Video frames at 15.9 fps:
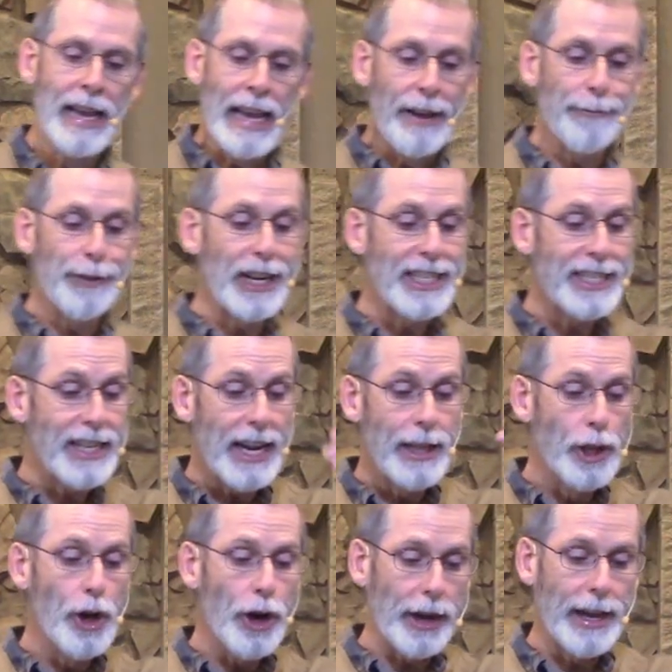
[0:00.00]
If they say,
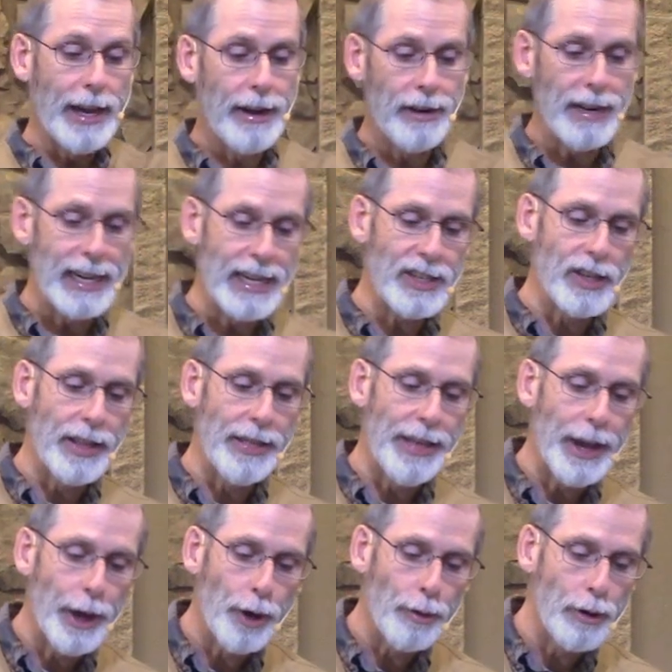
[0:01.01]
Look, here he is in the
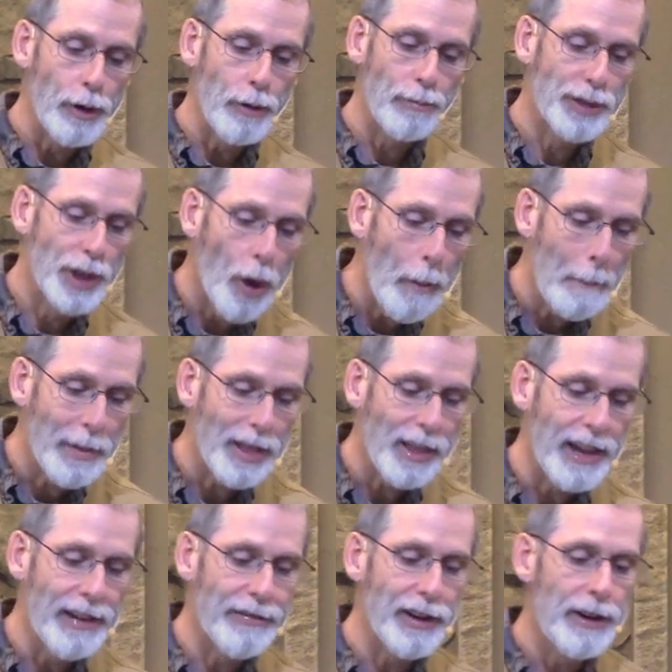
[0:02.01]
inner rooms, don't
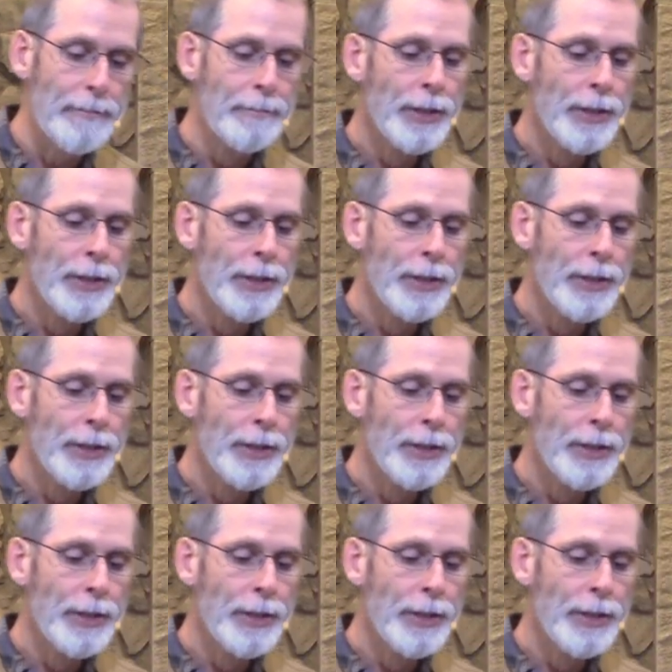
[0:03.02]
believe it.